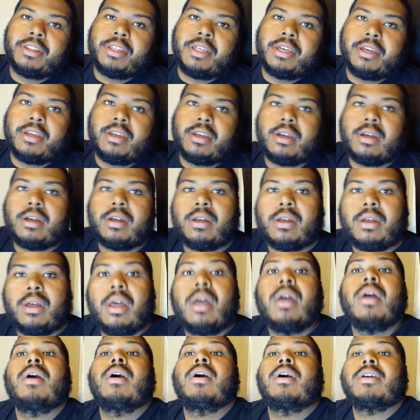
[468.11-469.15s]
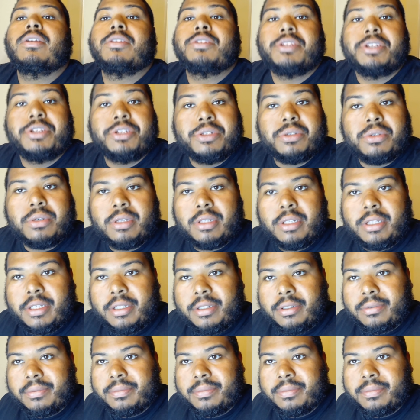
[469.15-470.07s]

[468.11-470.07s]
Thank y'all. See you shortly.